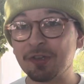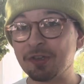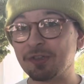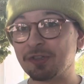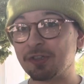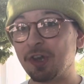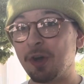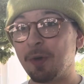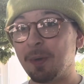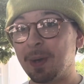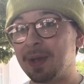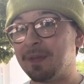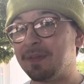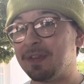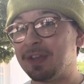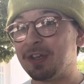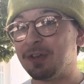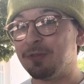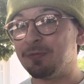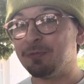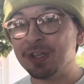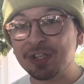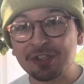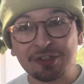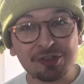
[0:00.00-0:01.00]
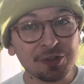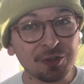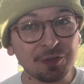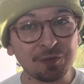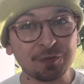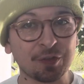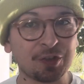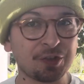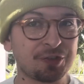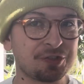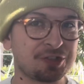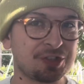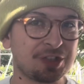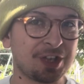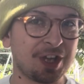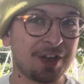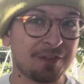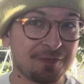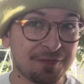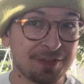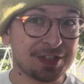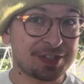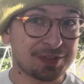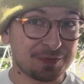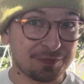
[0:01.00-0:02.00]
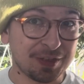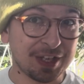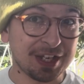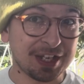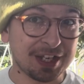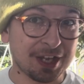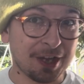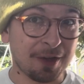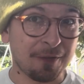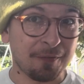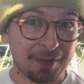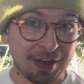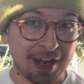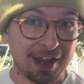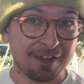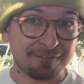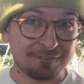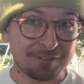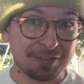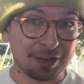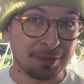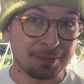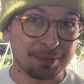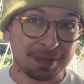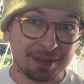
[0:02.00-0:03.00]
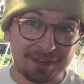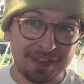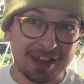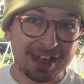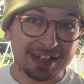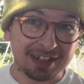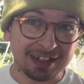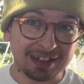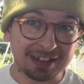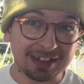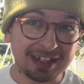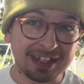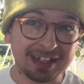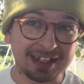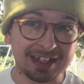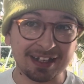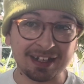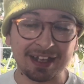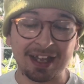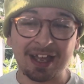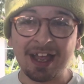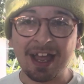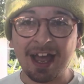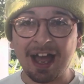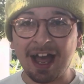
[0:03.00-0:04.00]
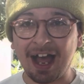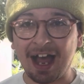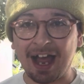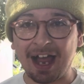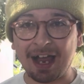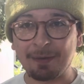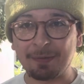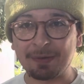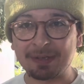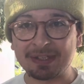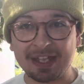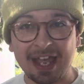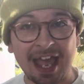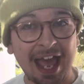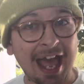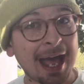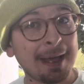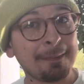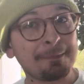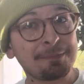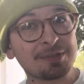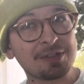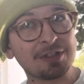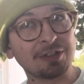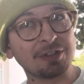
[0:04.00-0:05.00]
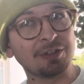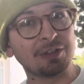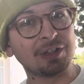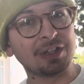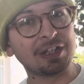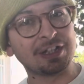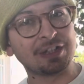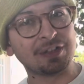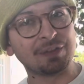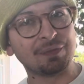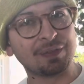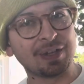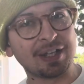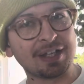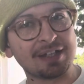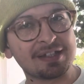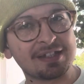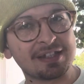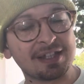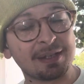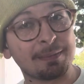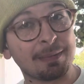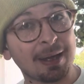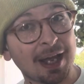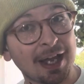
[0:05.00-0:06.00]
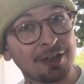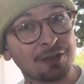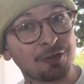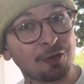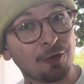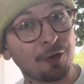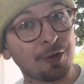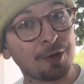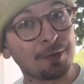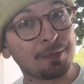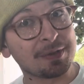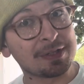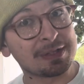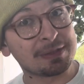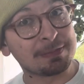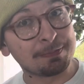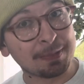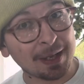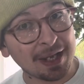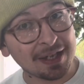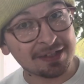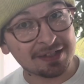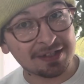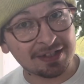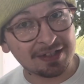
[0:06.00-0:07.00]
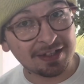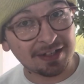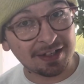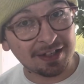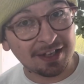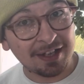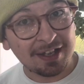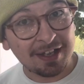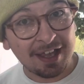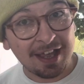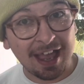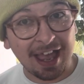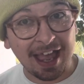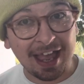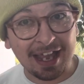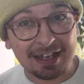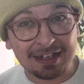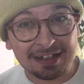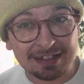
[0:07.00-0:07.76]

So, in the original version of this video that I filmed and then deleted, I was absolutely convinced that my toy was busted and